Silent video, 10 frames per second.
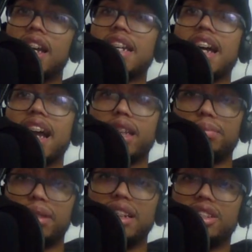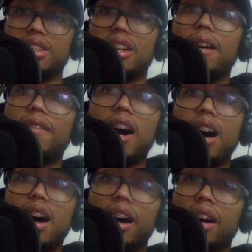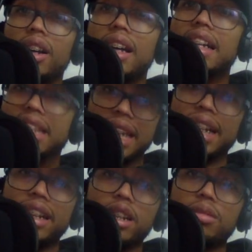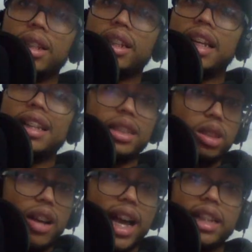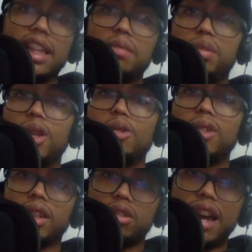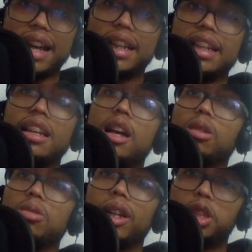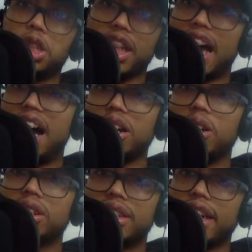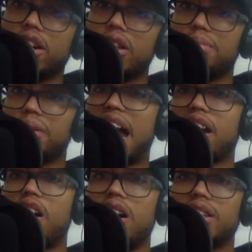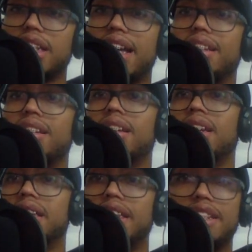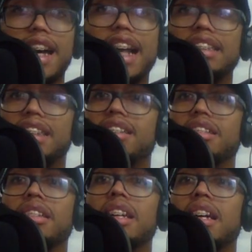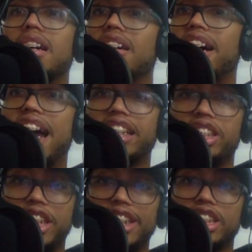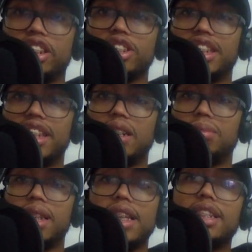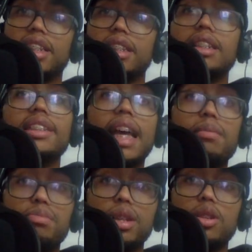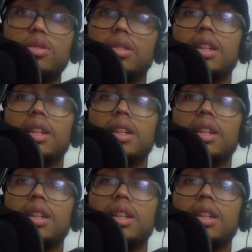And I got the pleasure of seeing him in his Kraken debut when the Kraken were in Chicago to take on the Blackhawks at the United Center. I had the chance to go see him in his debut.